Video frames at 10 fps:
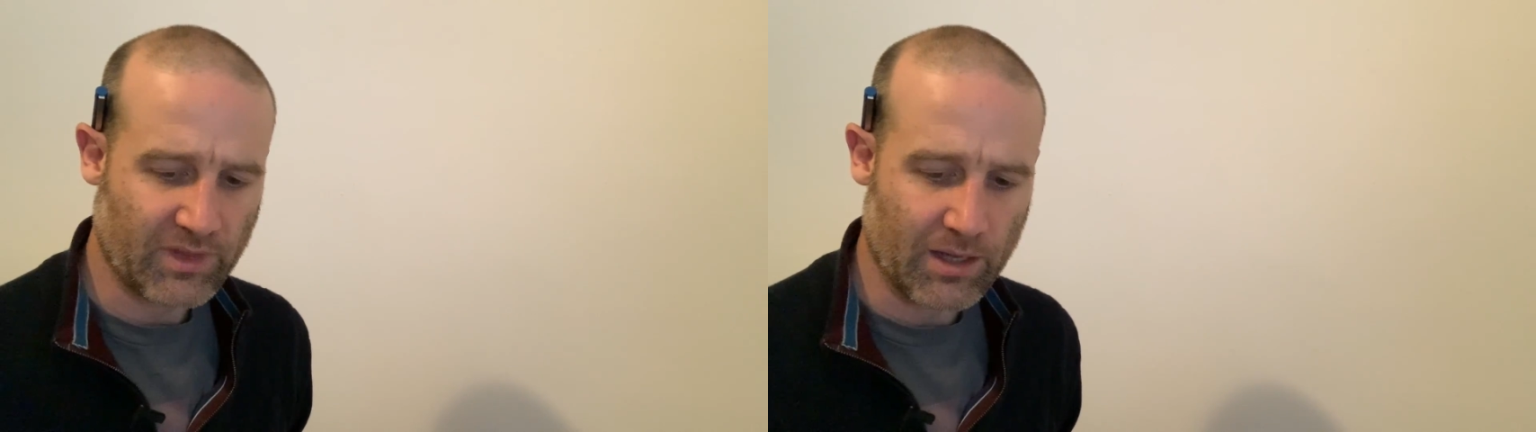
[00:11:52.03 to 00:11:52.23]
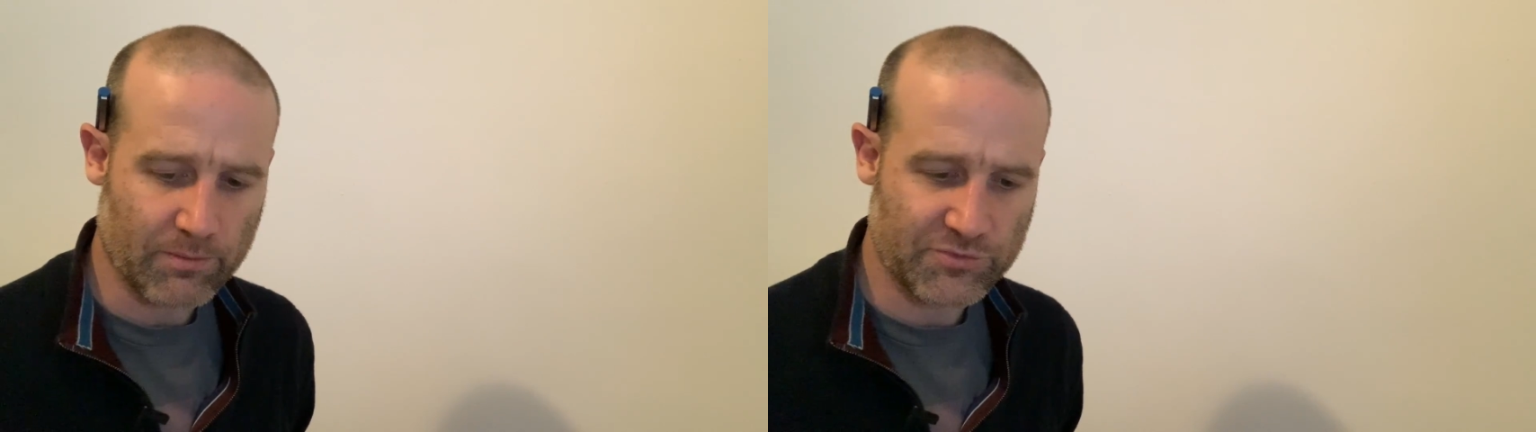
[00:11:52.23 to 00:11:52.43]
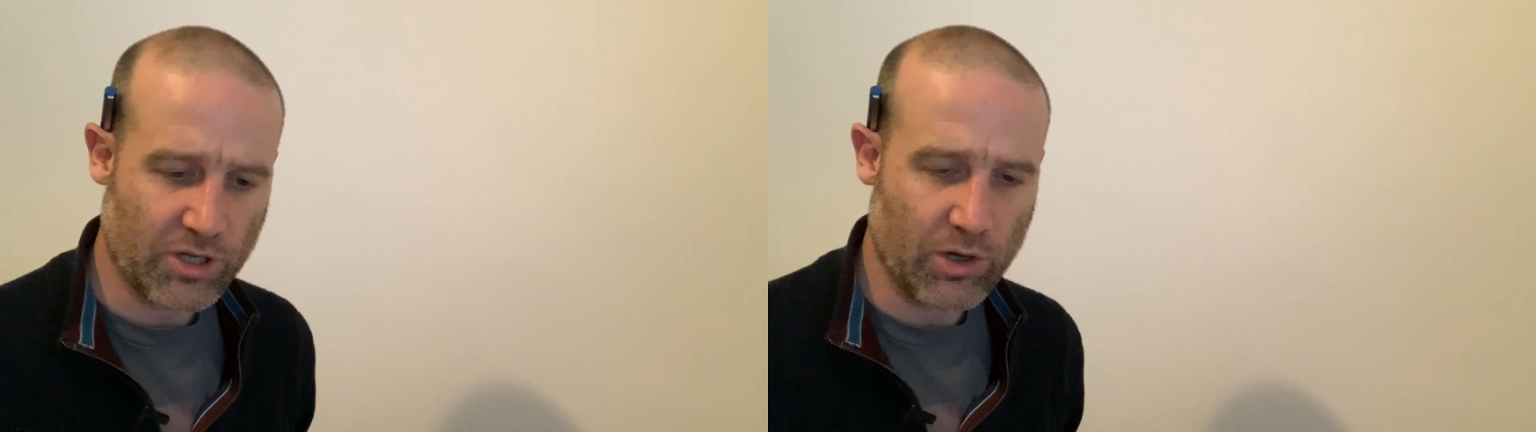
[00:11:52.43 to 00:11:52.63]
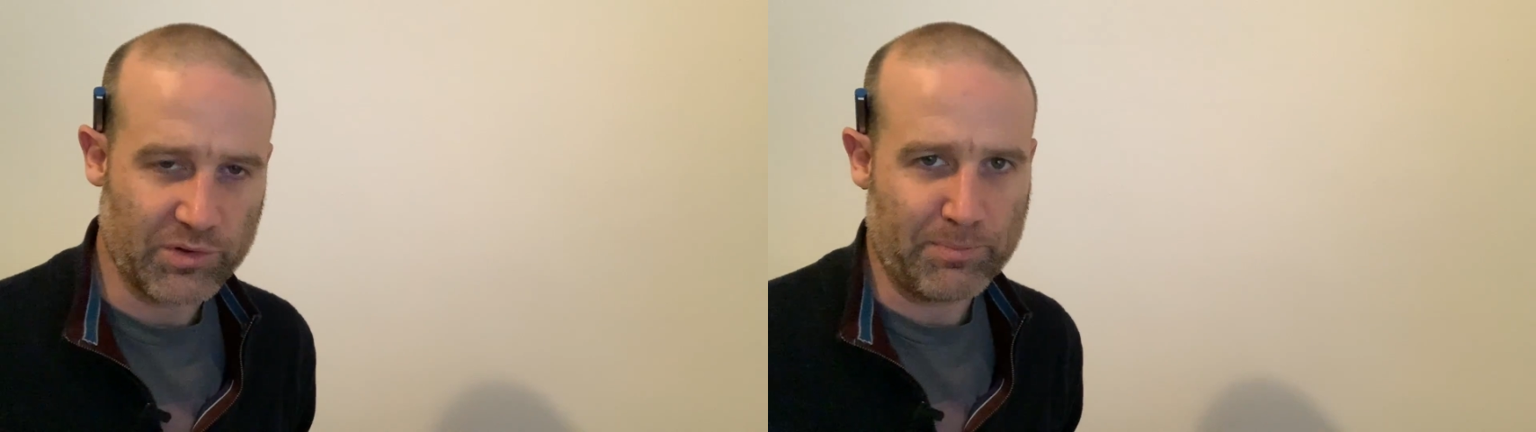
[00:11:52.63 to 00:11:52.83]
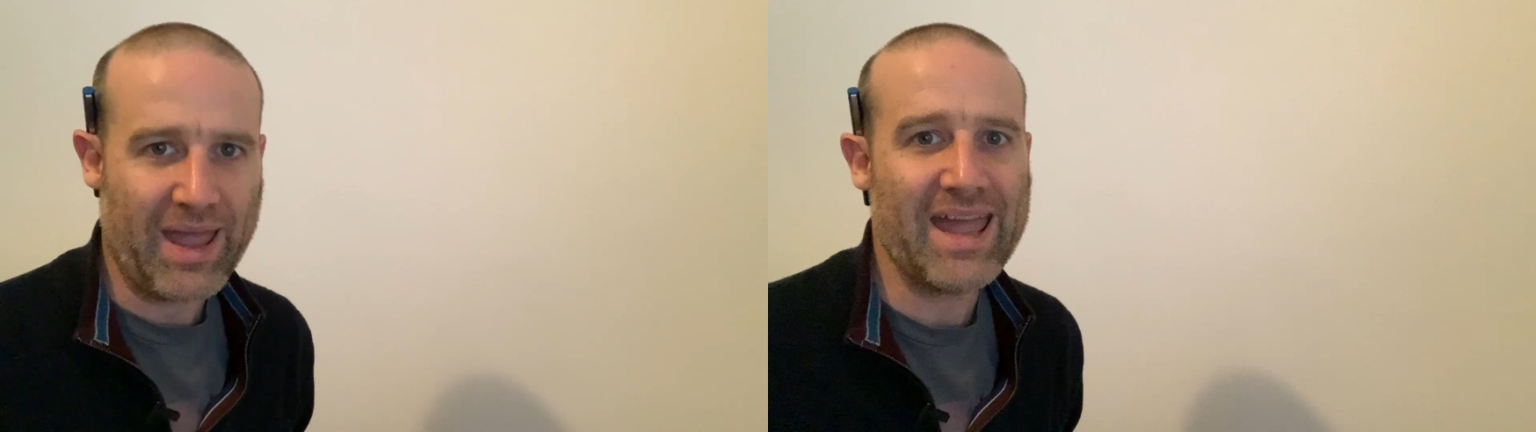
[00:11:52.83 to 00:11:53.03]
um, to
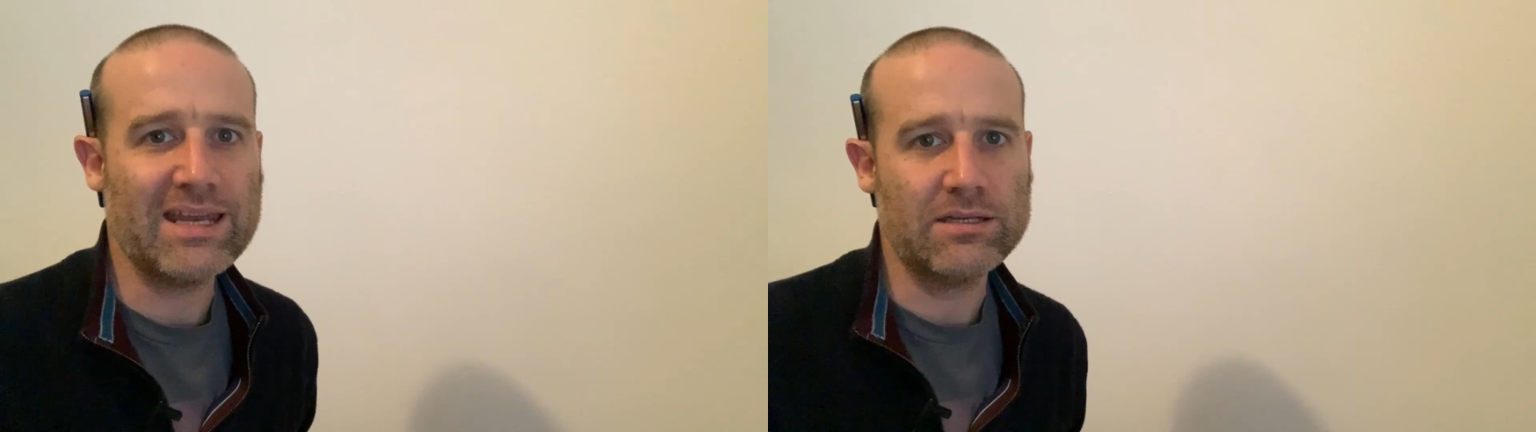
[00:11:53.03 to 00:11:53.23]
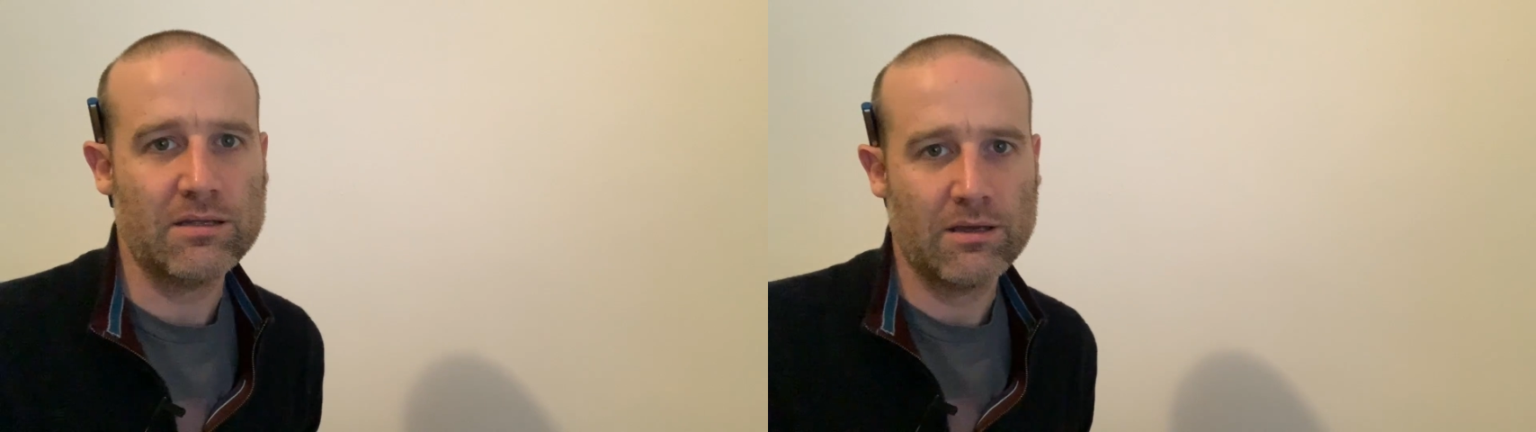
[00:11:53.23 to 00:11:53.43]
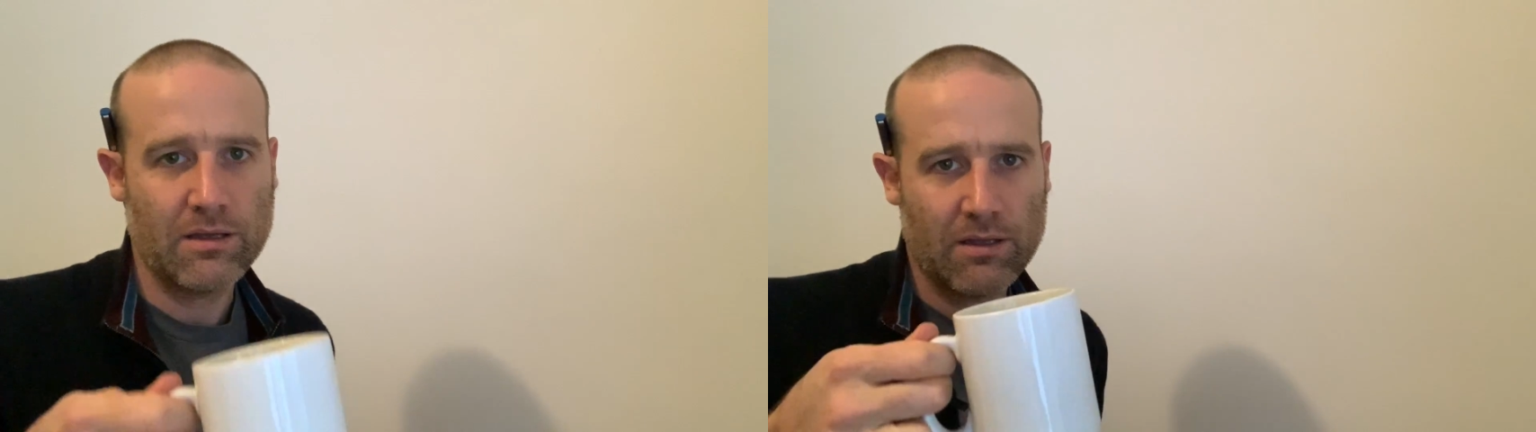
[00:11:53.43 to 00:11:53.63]
hold a pen